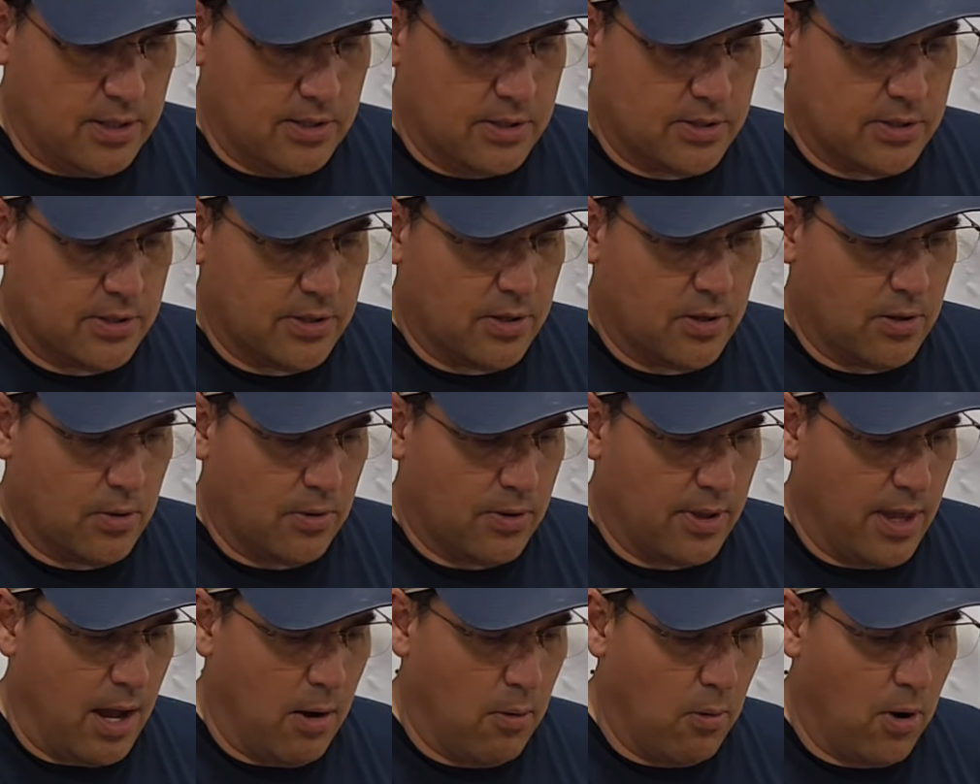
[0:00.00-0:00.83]

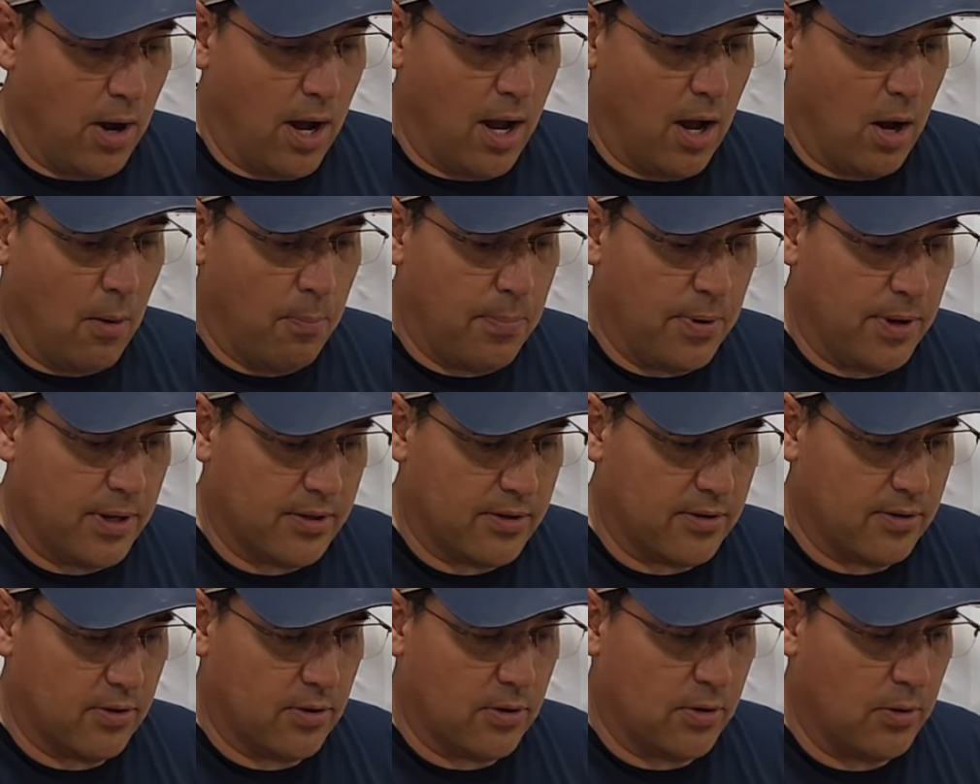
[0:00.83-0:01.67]
So that will help
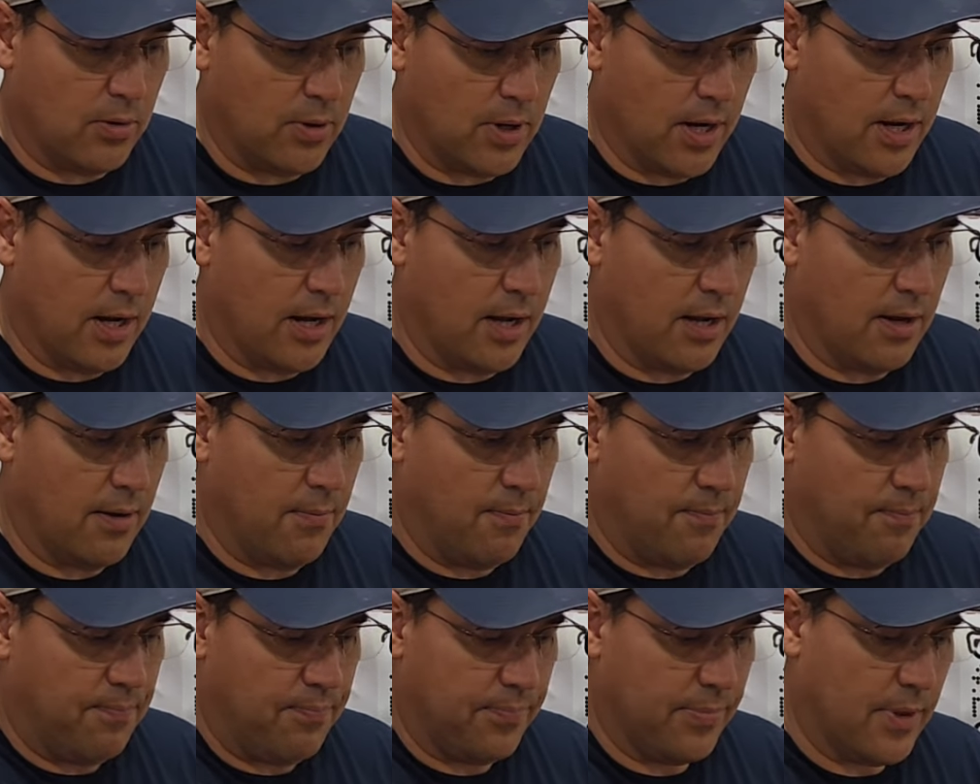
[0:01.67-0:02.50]
it to
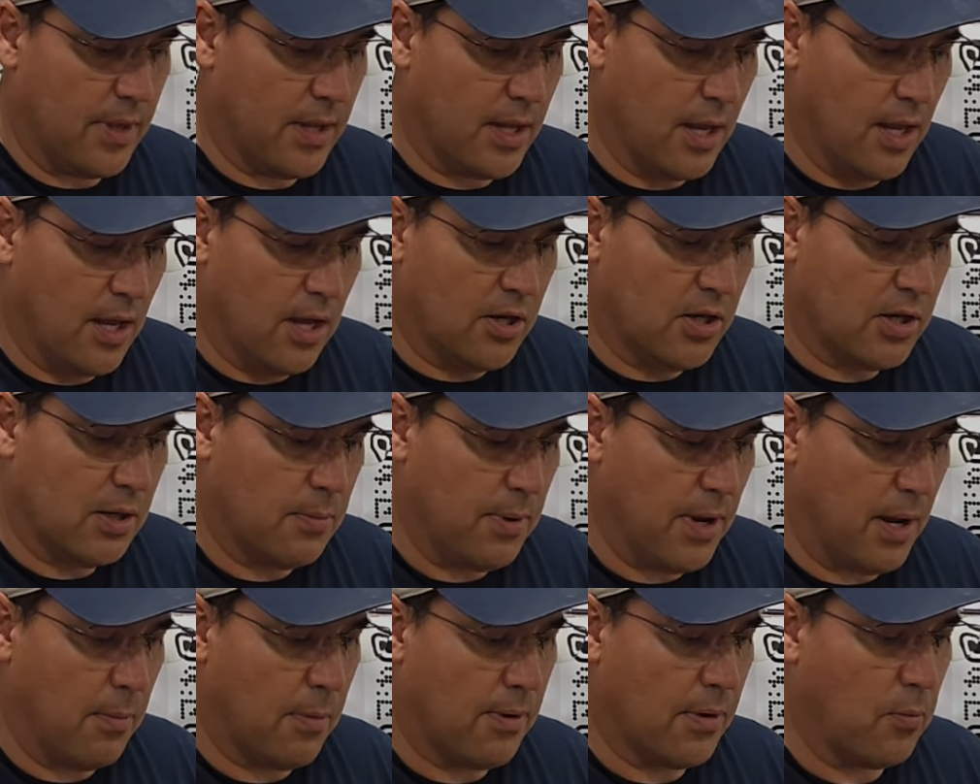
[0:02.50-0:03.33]

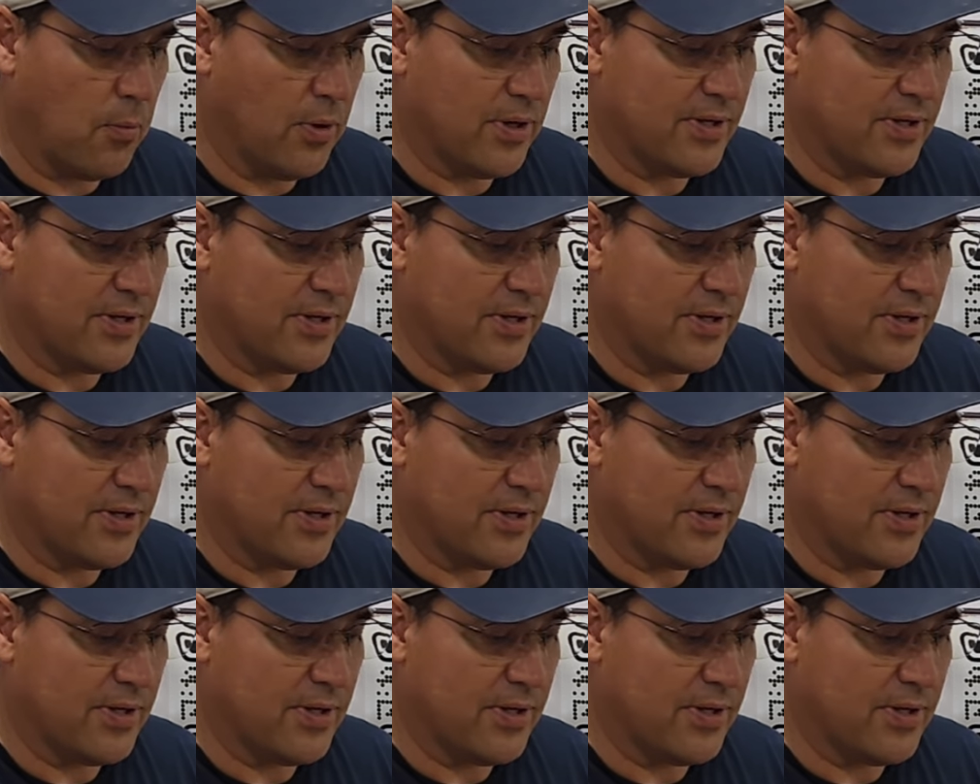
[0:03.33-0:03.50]
be able to